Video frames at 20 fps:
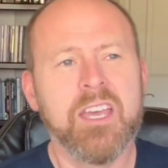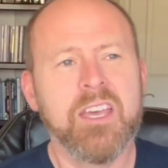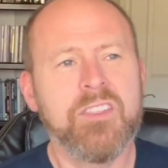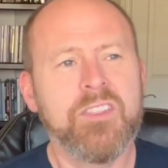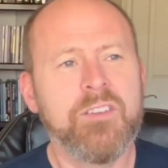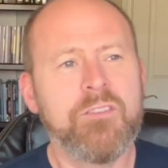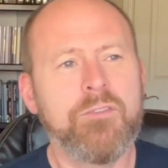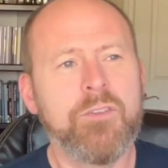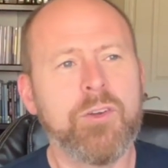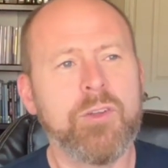
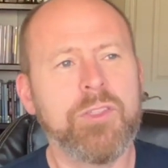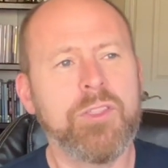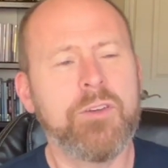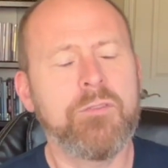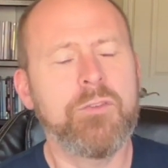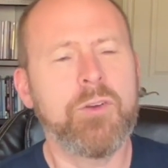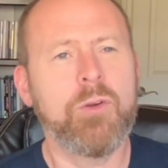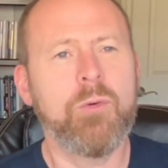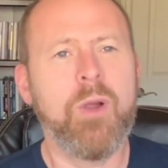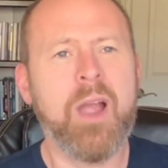The
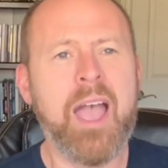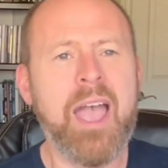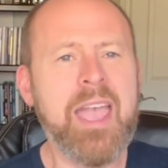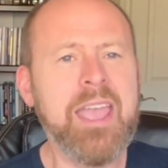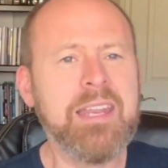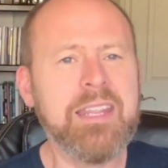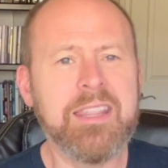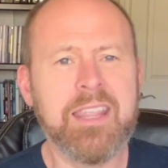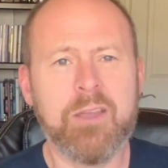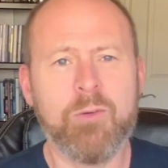
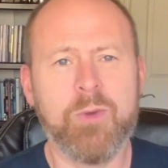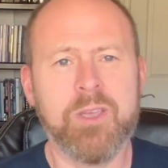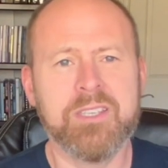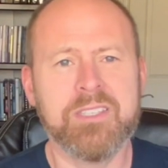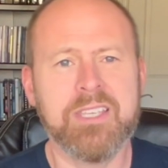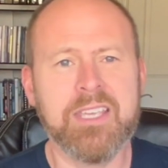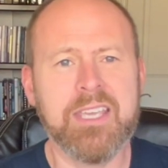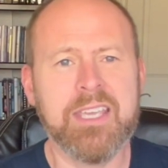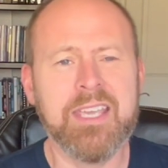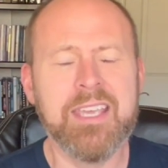variety that we
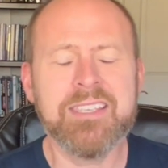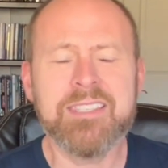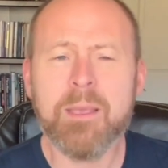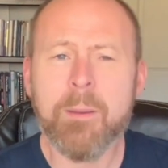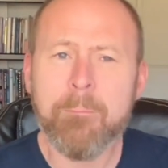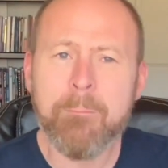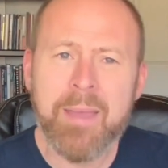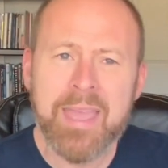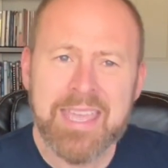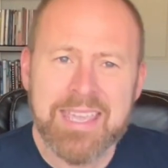see is
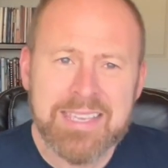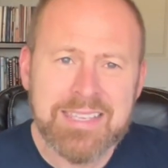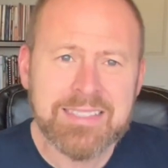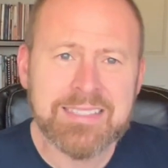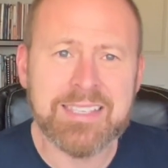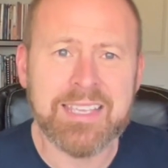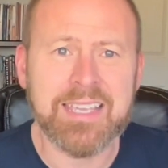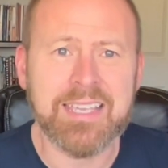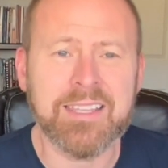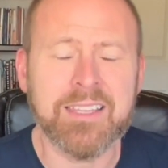
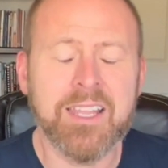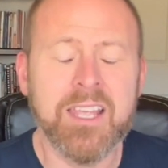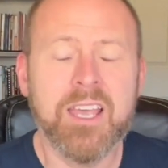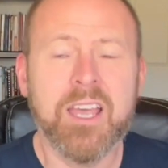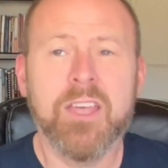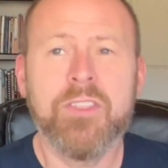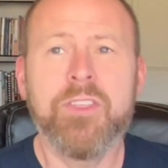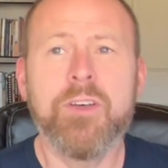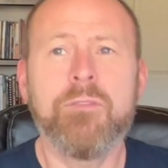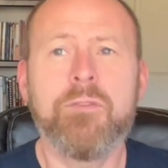amazing.
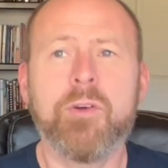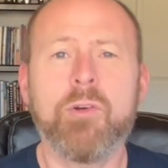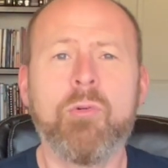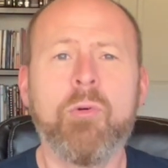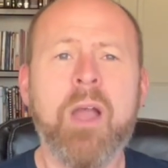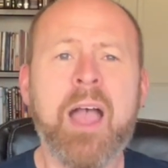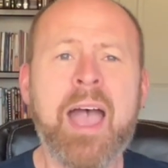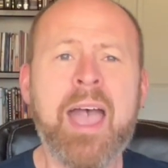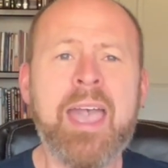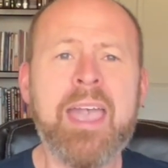The
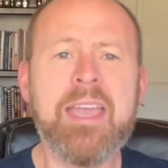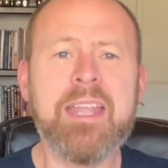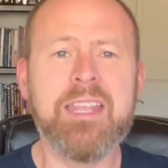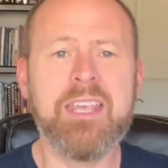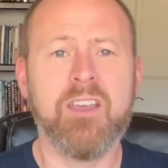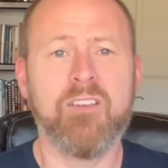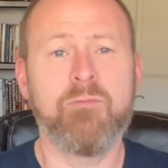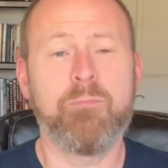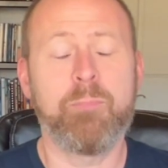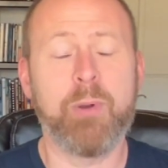variety
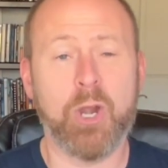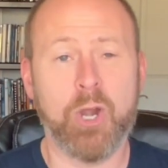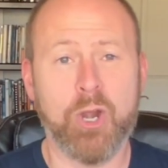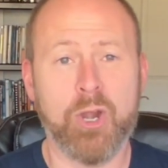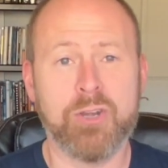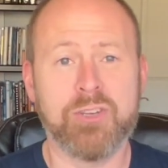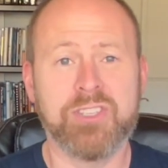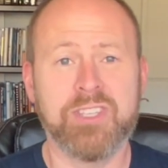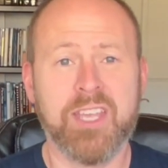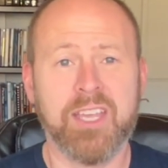of
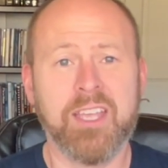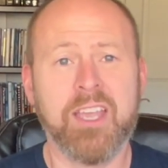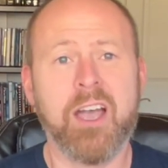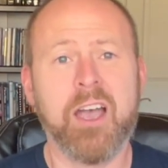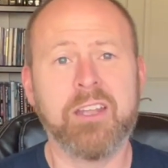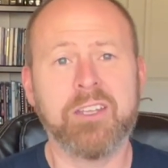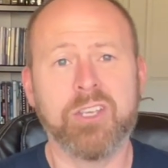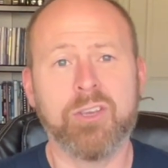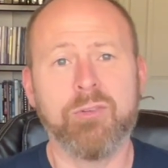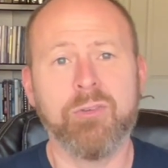birds that
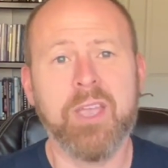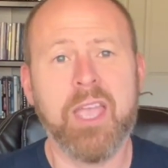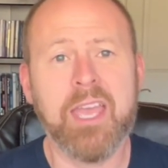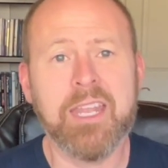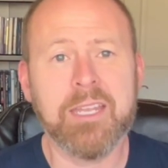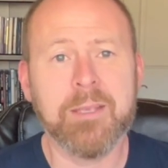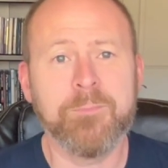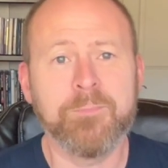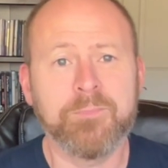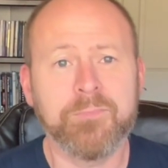God
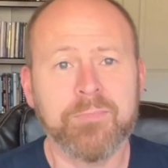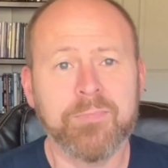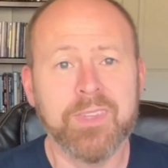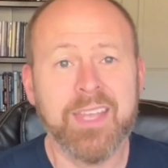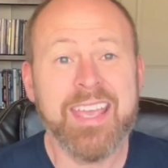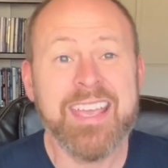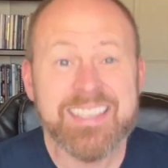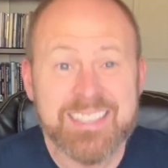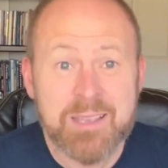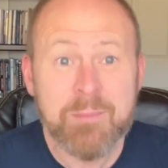created
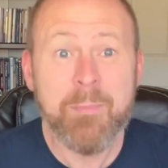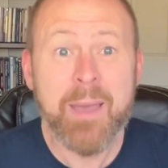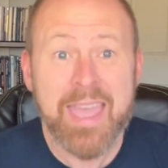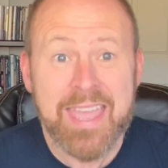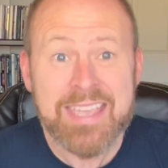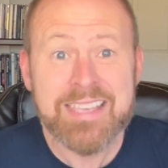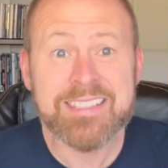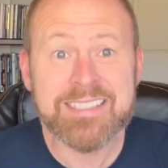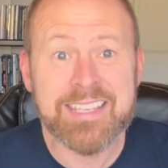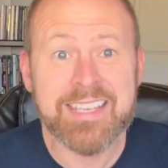is
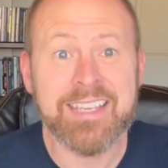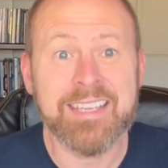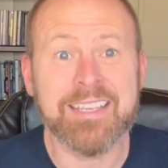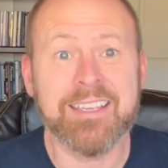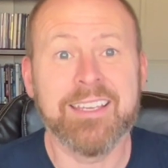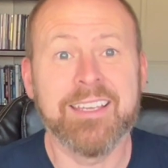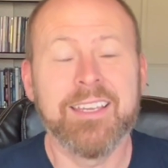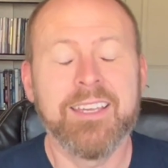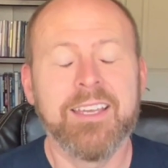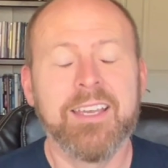amazing.
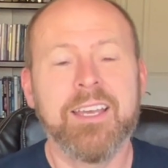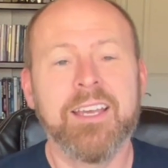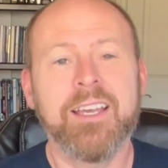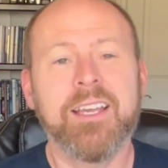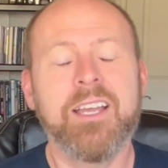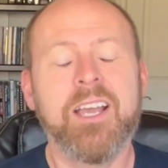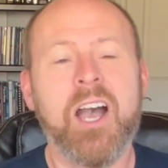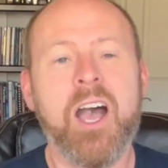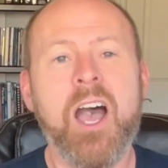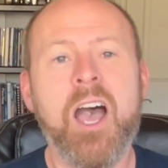
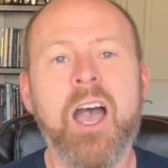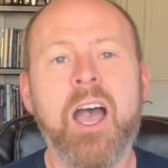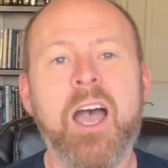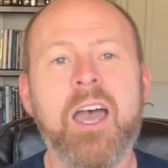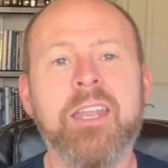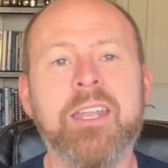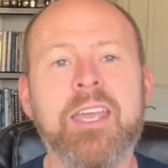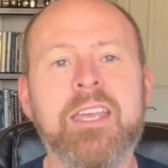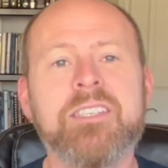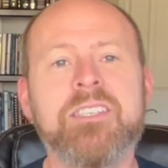
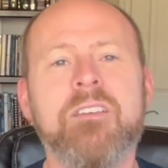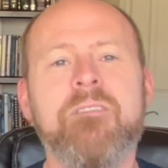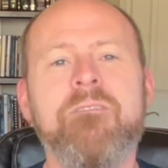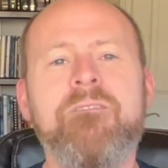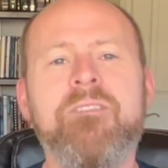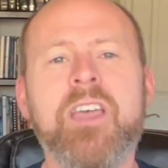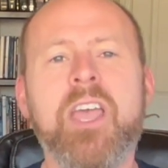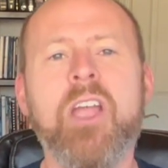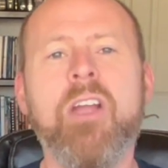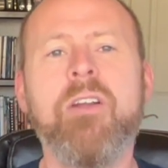God is a
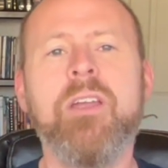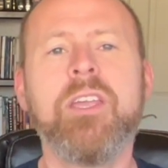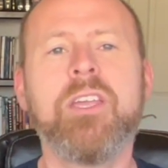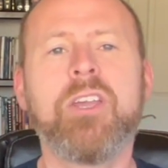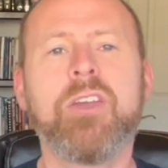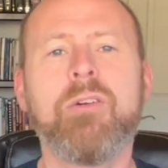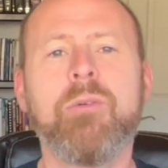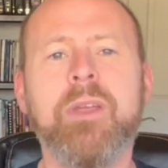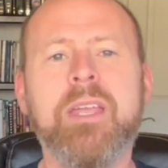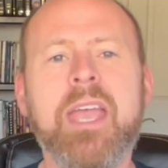very
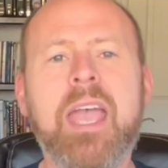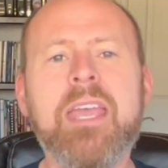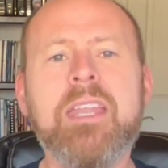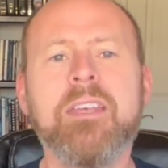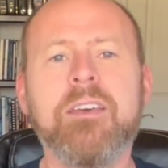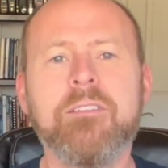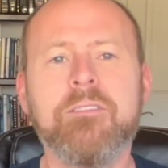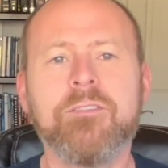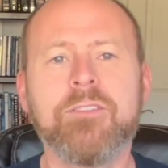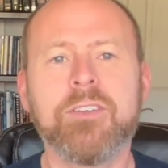
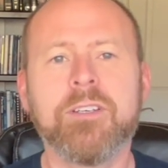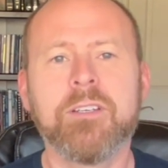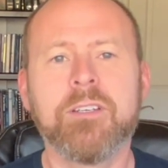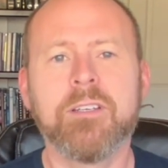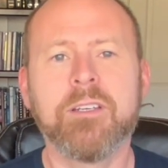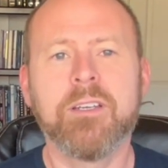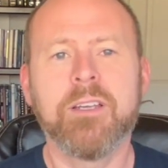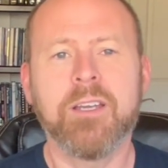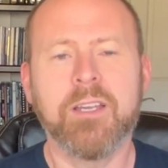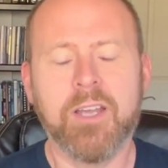creative
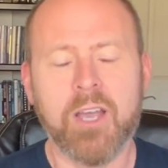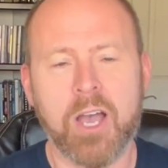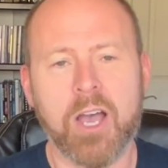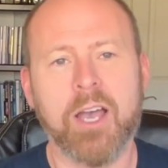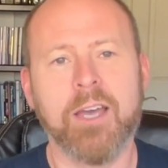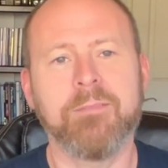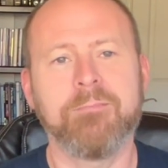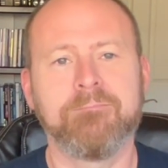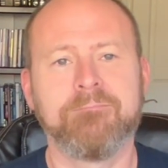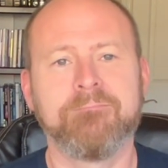
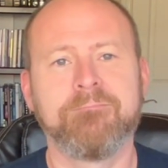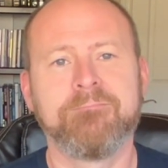God.